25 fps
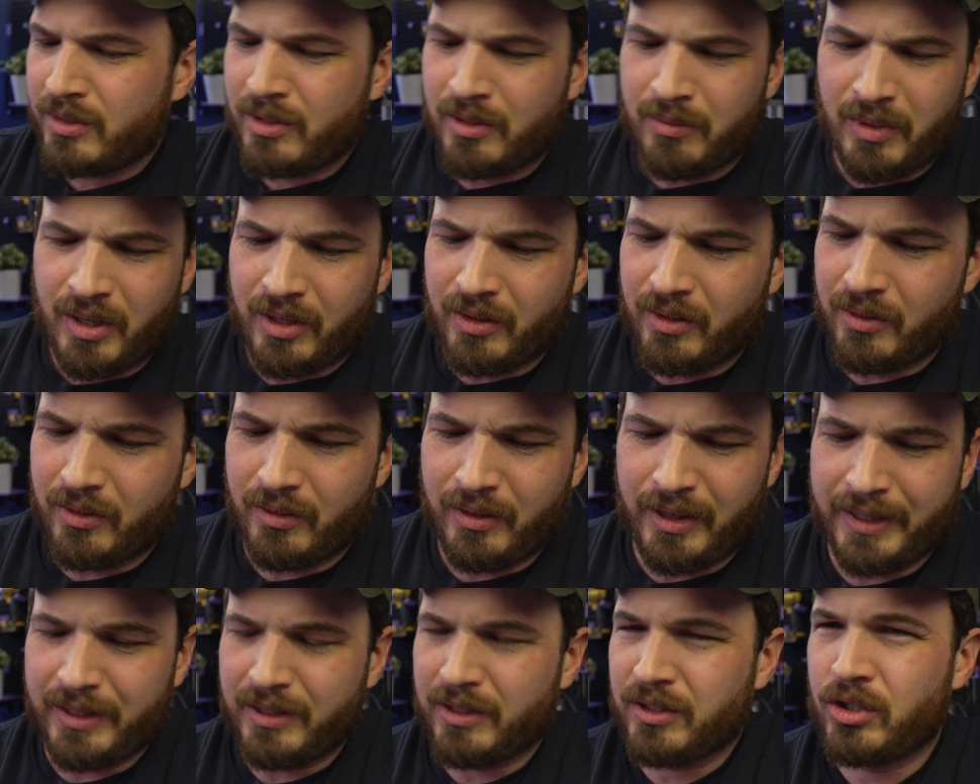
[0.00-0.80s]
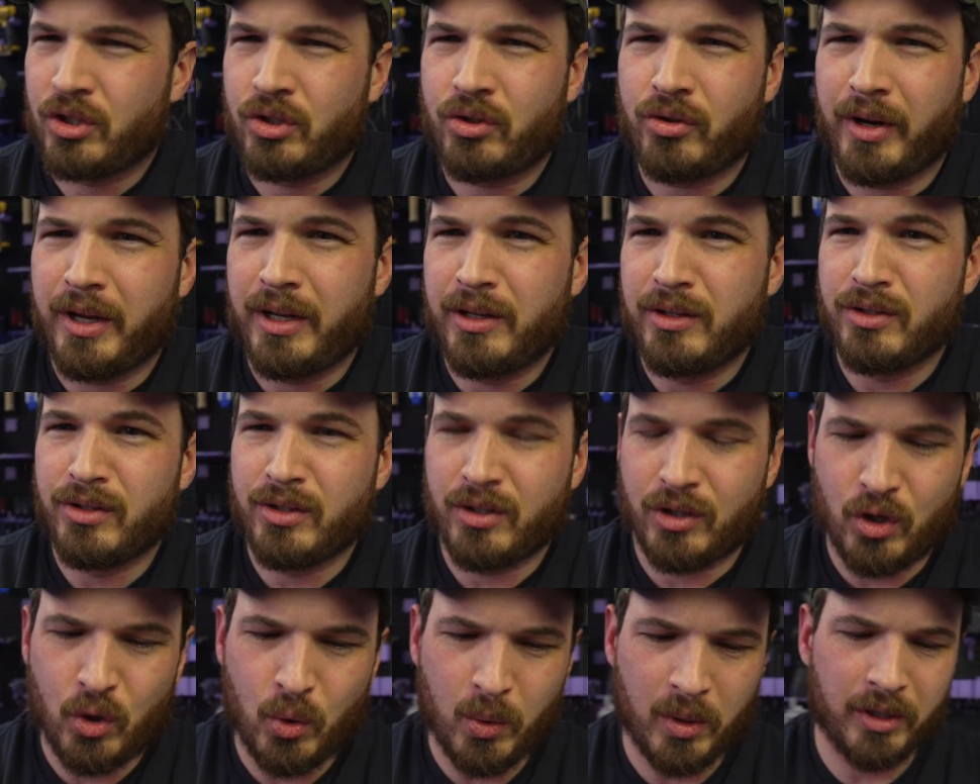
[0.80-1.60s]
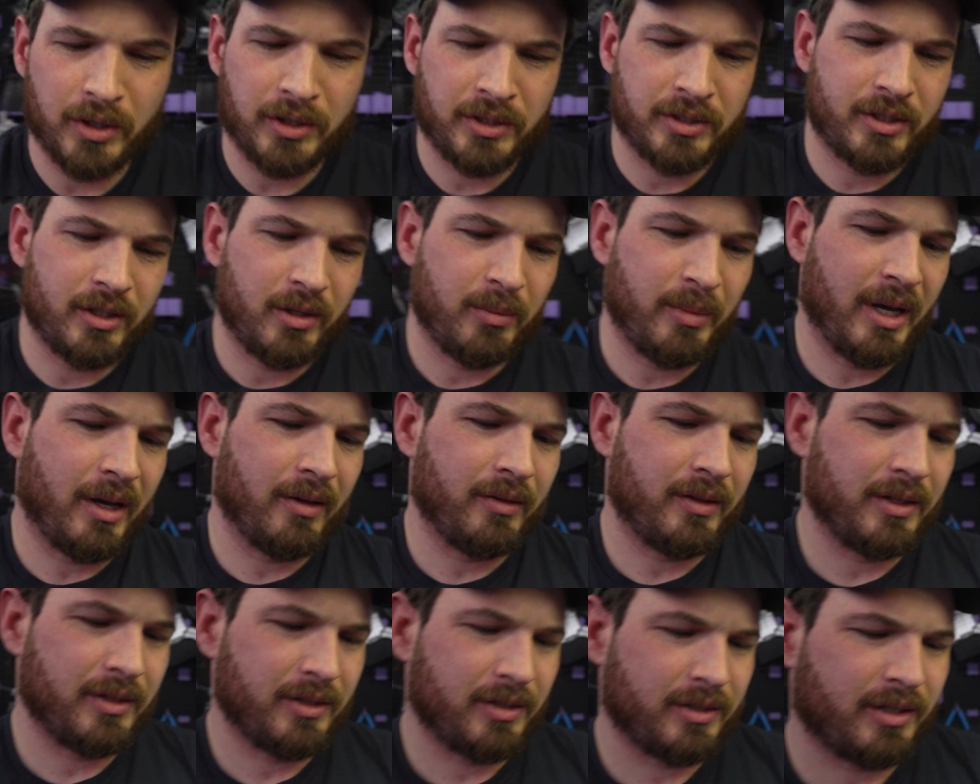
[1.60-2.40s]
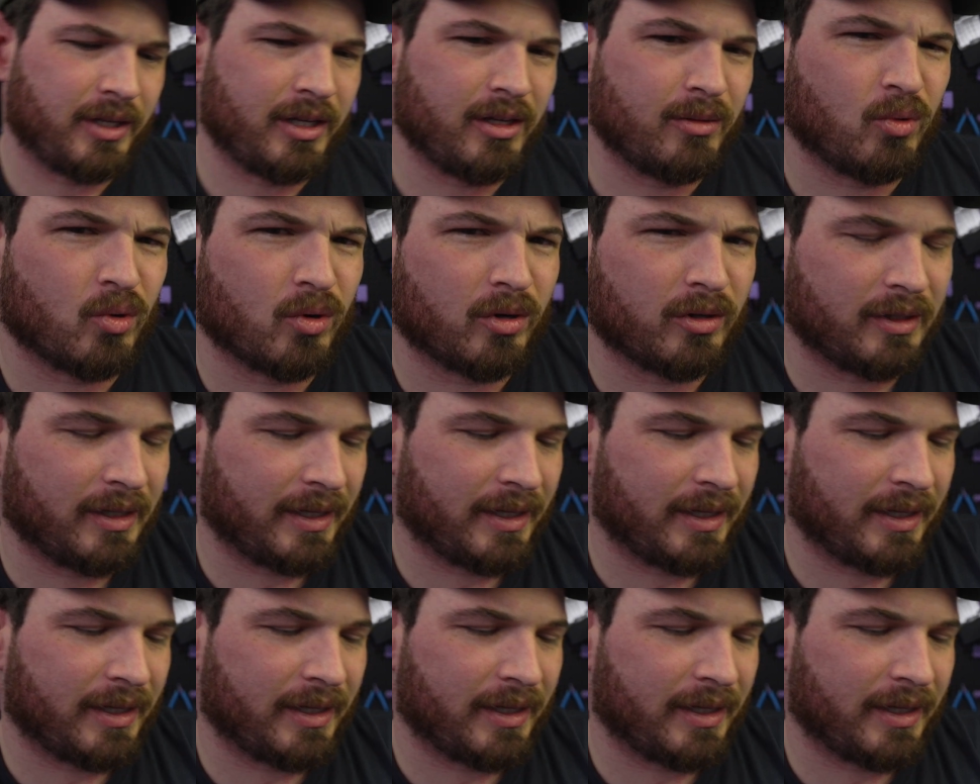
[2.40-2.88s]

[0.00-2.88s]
some other like strange quirks about this keyboard.